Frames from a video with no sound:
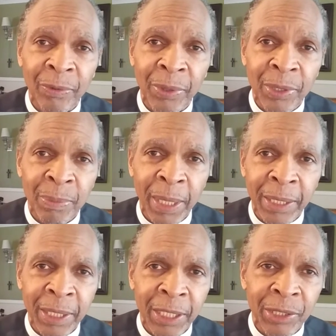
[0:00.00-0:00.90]

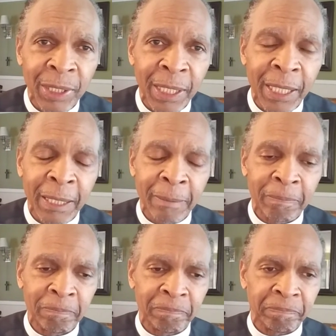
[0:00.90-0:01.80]

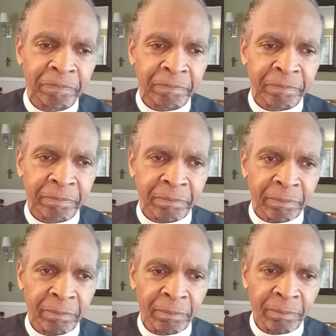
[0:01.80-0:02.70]

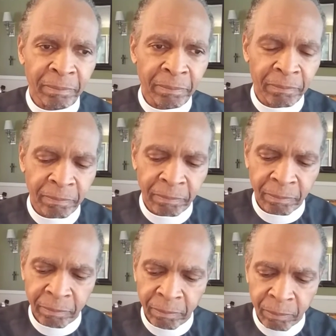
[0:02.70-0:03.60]

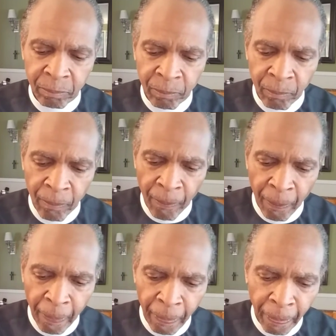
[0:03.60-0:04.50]

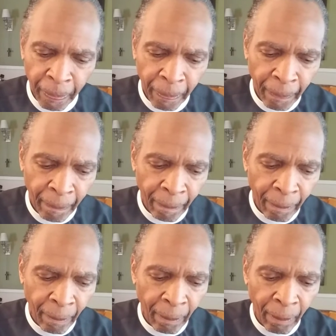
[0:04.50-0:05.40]

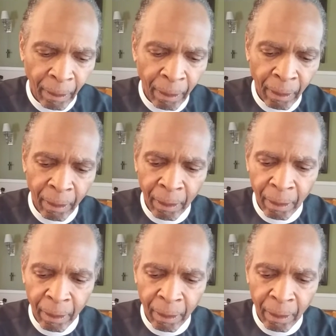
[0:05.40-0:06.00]
Nobody speaks.